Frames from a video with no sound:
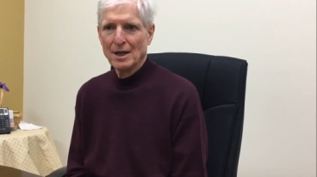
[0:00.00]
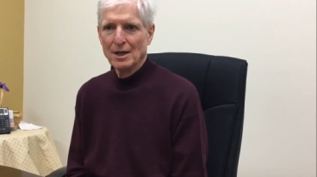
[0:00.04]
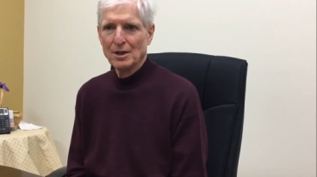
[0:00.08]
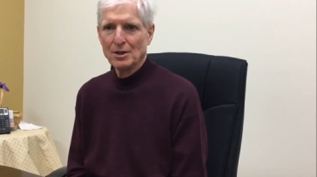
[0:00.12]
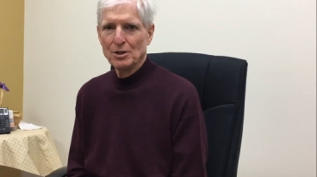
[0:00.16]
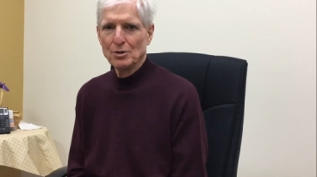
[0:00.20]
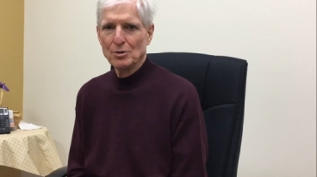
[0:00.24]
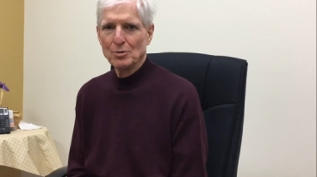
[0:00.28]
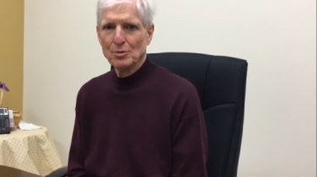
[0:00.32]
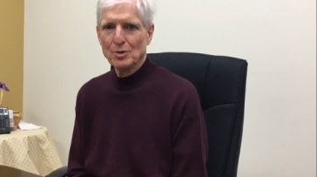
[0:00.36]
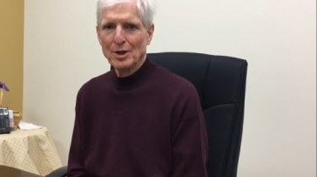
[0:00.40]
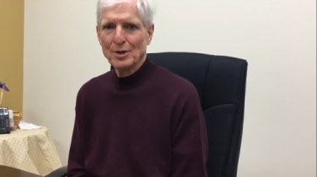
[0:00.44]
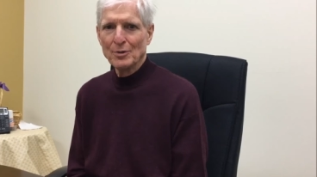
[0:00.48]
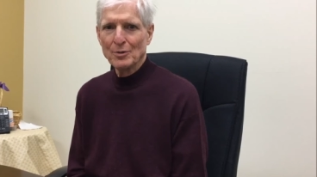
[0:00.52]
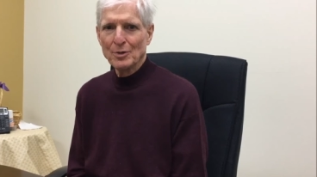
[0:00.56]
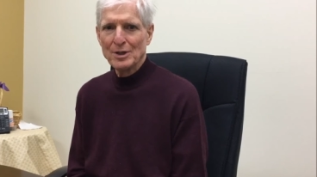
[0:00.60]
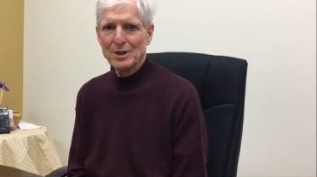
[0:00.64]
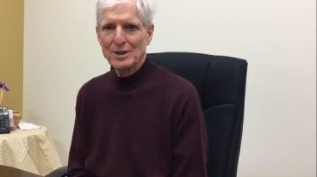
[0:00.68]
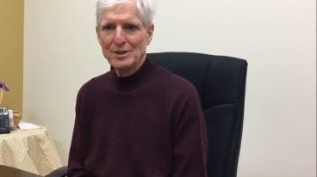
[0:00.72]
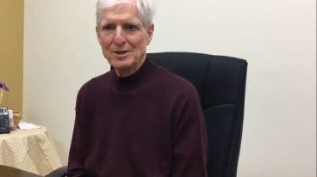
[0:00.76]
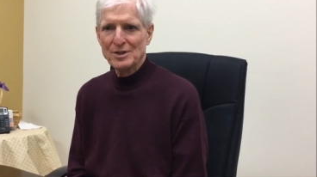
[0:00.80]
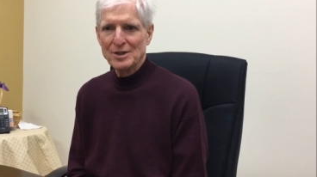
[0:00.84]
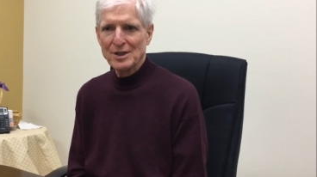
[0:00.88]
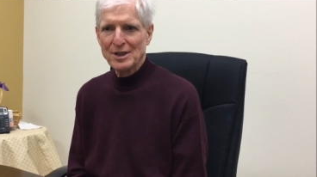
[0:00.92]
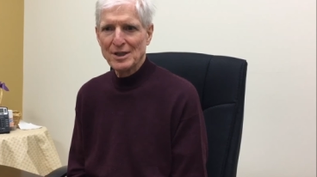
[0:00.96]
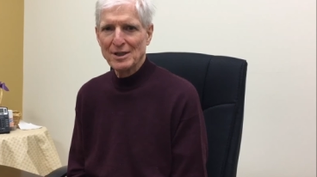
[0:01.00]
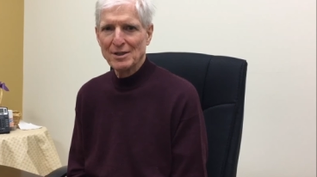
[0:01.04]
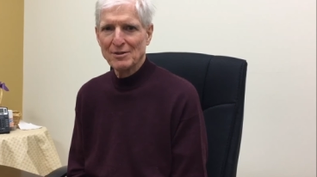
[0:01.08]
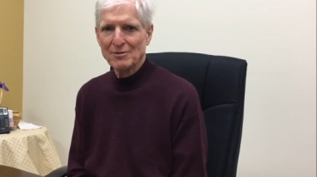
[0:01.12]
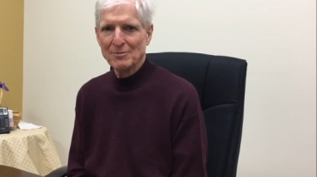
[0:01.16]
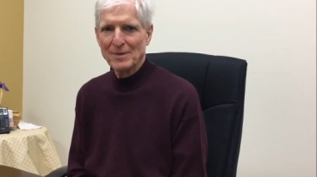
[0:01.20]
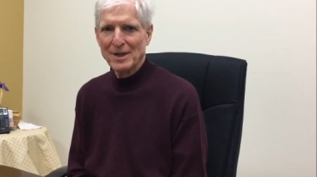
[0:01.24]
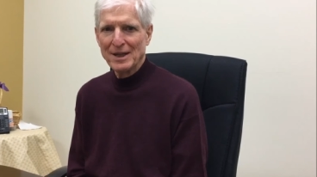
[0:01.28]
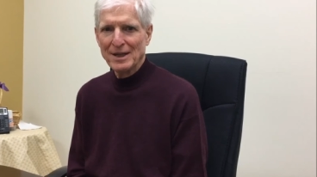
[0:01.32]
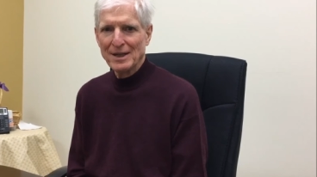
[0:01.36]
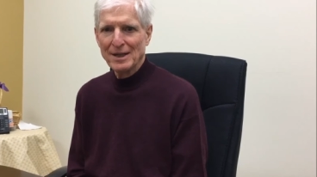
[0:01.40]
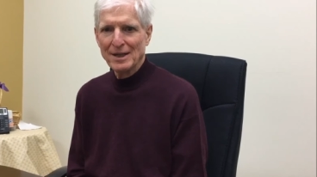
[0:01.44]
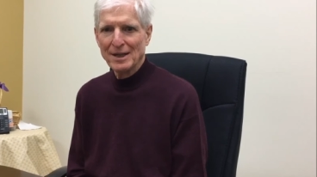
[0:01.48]
you will receive
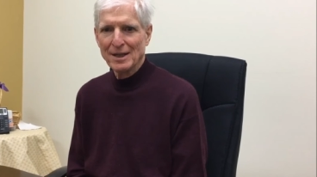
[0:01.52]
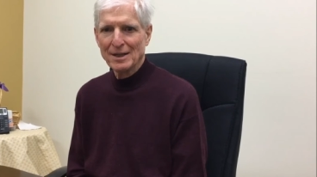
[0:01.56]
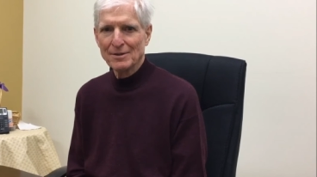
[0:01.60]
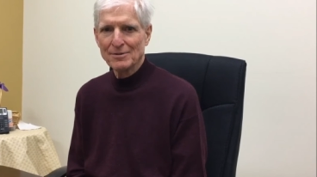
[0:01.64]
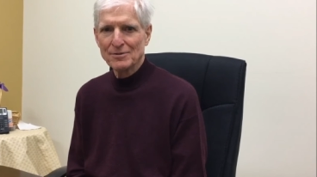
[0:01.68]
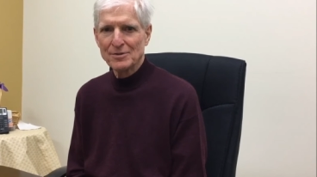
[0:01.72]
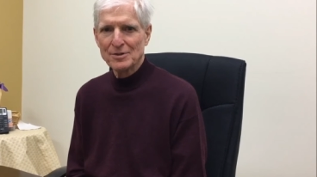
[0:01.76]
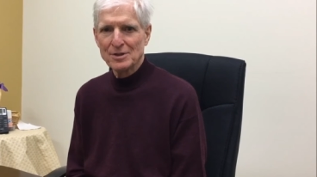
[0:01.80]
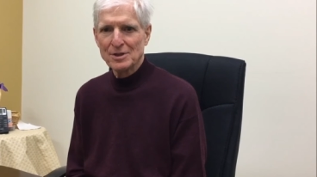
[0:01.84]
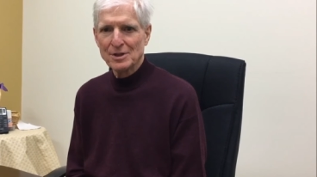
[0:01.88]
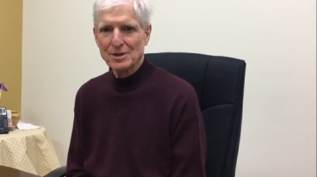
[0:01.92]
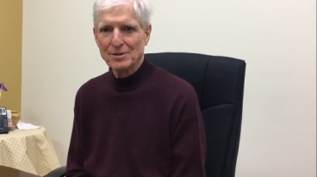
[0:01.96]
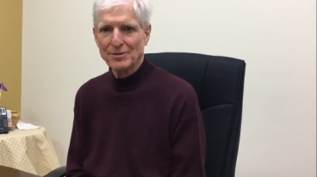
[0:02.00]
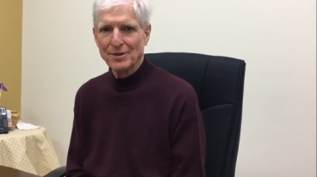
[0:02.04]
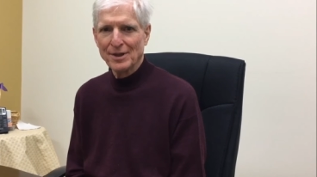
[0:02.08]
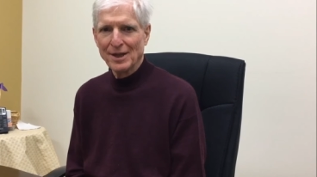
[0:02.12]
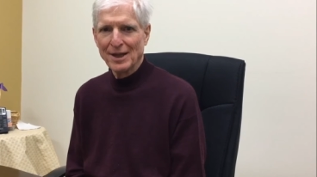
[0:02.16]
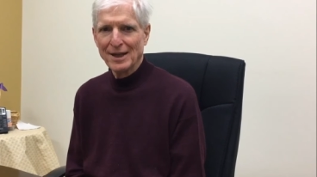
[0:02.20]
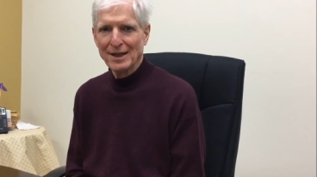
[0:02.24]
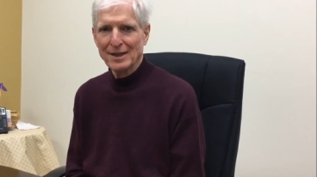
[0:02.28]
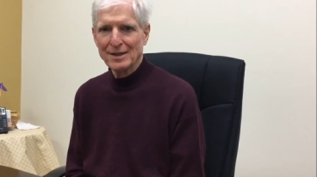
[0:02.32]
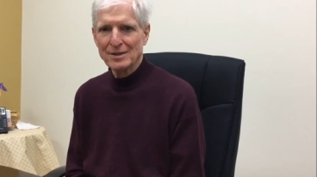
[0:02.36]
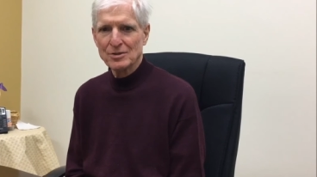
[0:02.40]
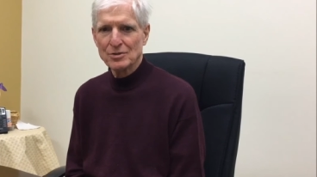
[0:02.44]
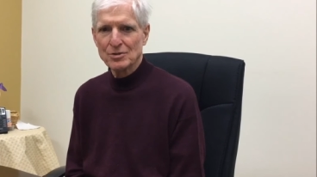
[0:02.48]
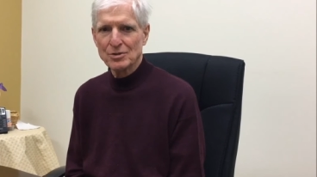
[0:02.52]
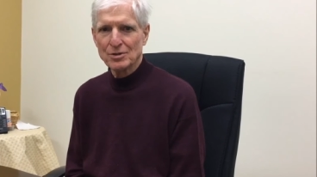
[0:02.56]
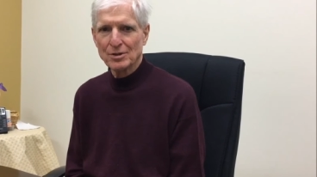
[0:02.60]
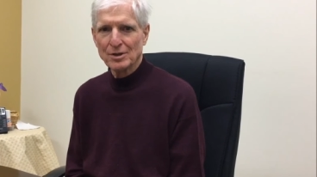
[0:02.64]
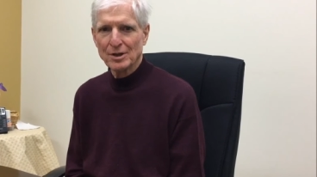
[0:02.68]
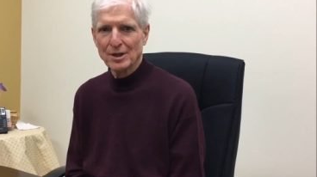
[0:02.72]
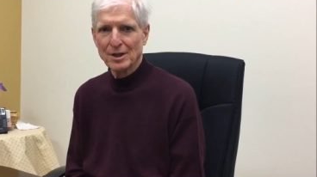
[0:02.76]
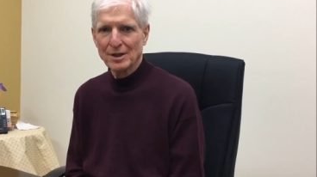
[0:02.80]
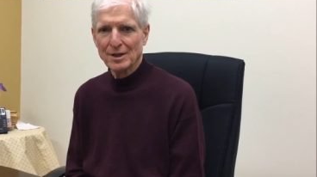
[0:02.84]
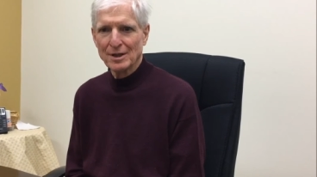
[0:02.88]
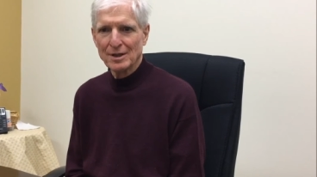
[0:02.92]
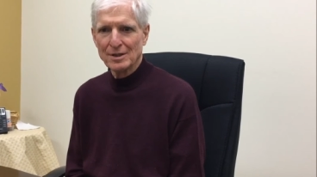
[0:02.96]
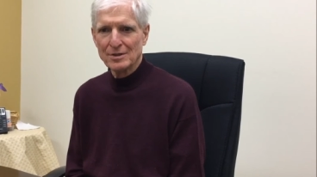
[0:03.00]
many gifts of thanks
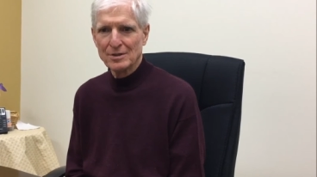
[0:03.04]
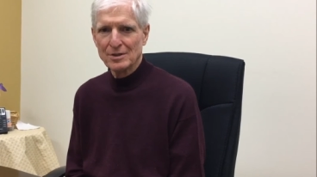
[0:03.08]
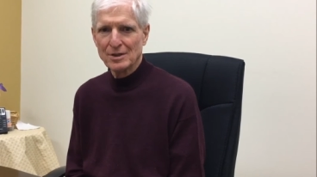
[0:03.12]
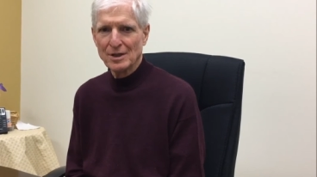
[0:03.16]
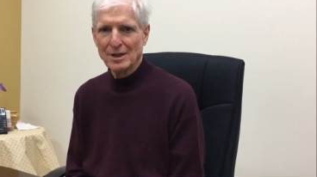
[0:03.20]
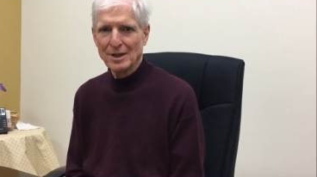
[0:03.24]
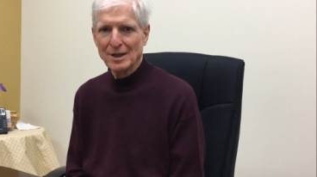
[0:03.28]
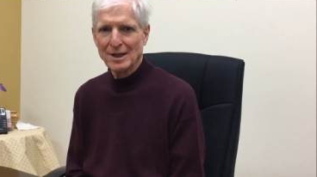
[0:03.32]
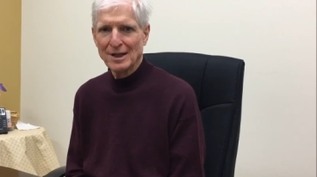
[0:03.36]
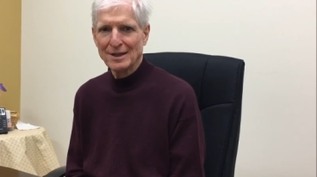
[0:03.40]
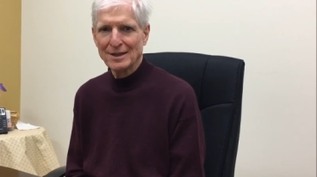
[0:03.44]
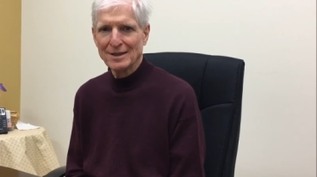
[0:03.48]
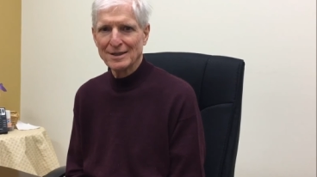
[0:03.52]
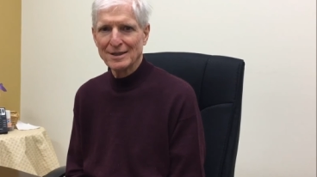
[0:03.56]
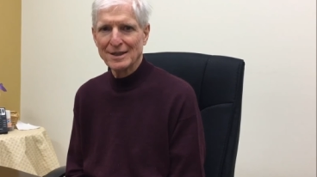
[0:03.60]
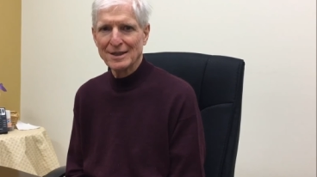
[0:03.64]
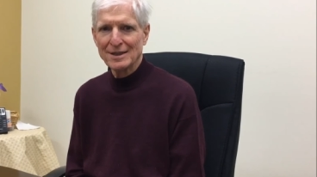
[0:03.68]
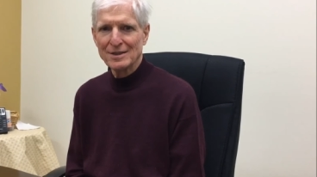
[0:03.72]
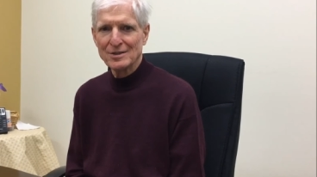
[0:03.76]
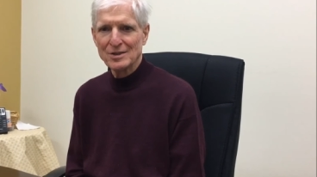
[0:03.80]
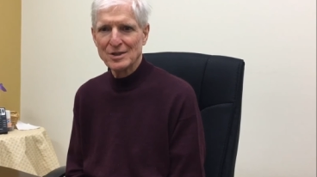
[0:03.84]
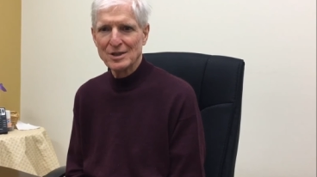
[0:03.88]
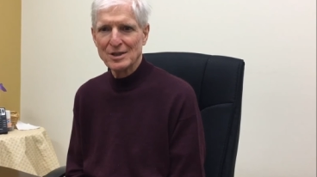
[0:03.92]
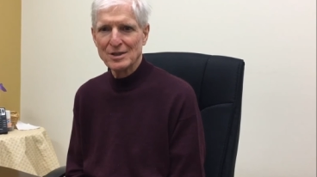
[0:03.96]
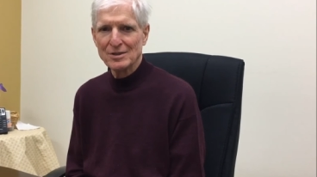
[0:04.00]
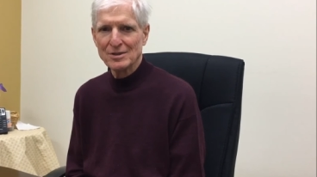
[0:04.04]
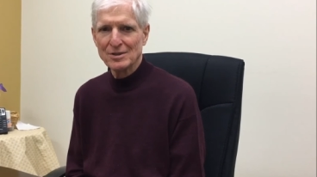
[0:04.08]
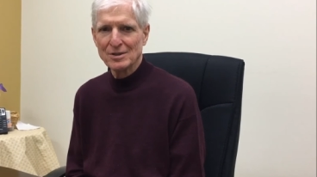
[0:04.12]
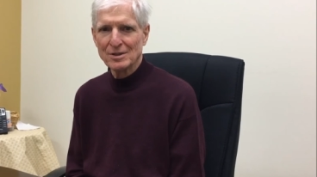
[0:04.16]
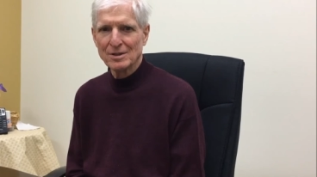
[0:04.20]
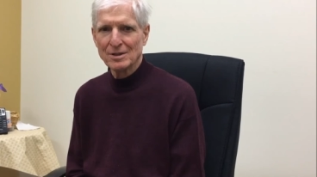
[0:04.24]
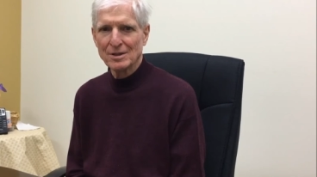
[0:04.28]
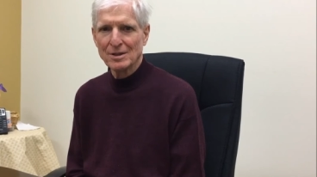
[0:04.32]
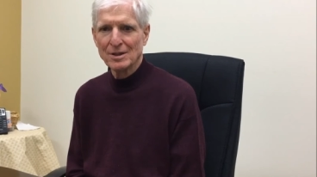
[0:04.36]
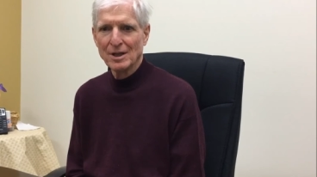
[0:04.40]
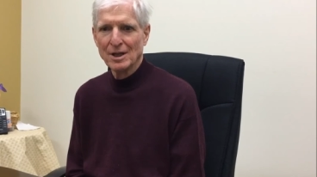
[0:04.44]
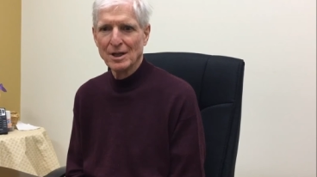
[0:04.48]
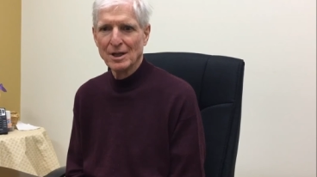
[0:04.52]
during this holiday
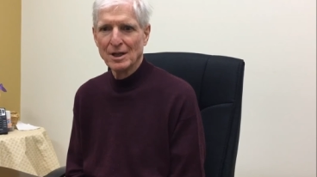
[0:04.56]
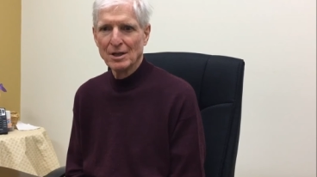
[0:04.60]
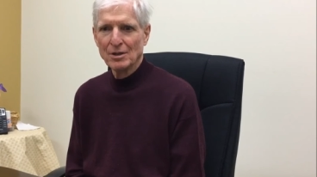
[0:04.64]
season